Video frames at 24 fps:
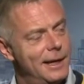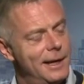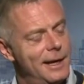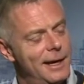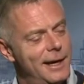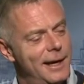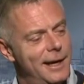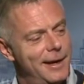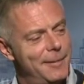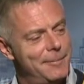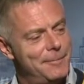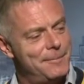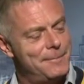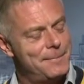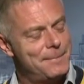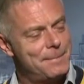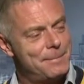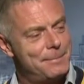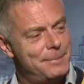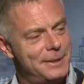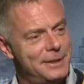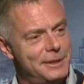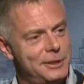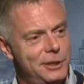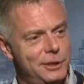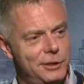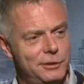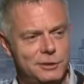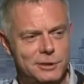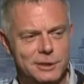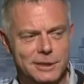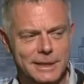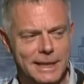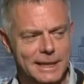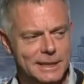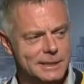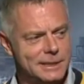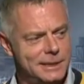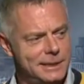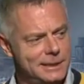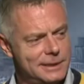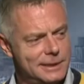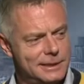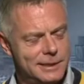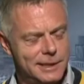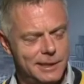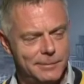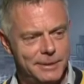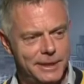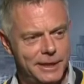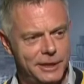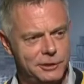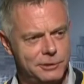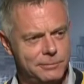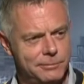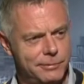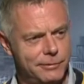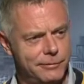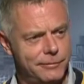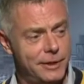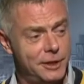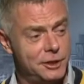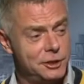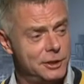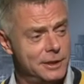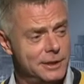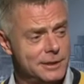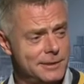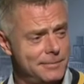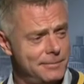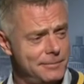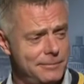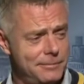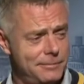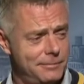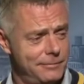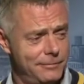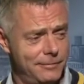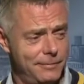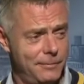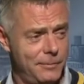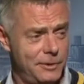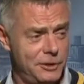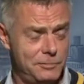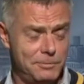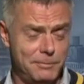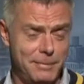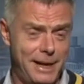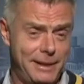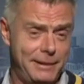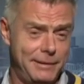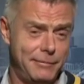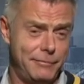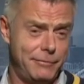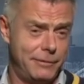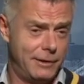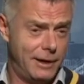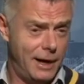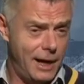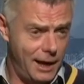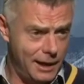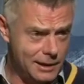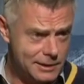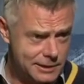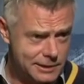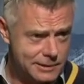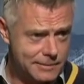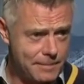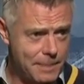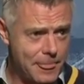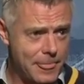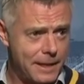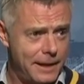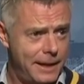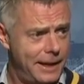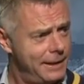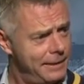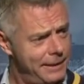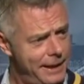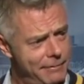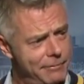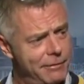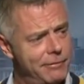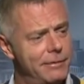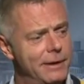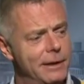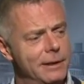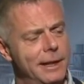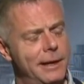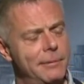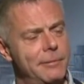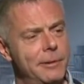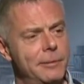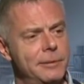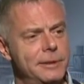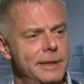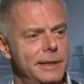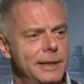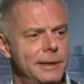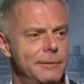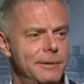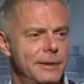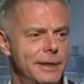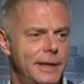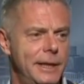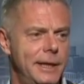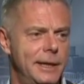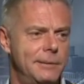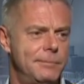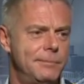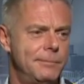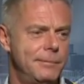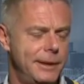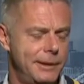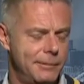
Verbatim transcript: But a huge tenacity, determination, professionalism, which meant for us, it never felt like we were dealing with a kid.